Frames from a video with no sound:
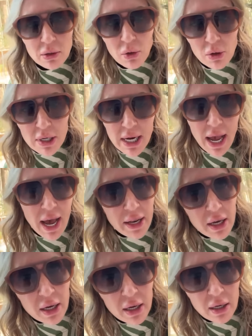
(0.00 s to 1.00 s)
Lori had
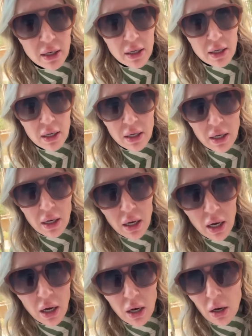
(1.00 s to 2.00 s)
a
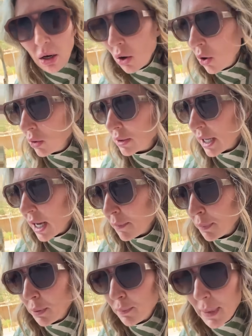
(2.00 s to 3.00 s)
hold up,
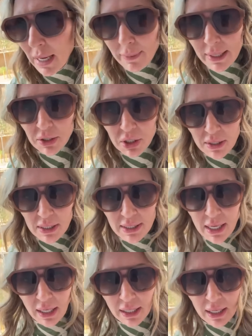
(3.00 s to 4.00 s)
maybe just a
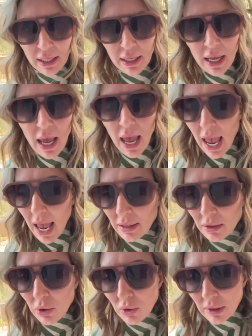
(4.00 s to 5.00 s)
second. And
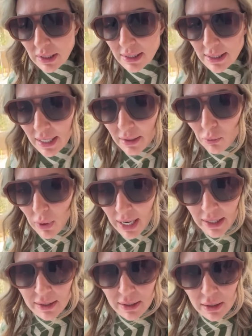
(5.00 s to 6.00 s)
Lori said,
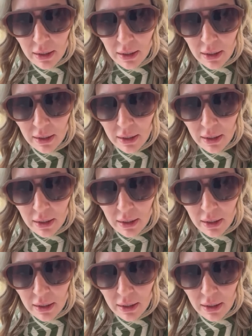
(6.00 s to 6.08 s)
wait,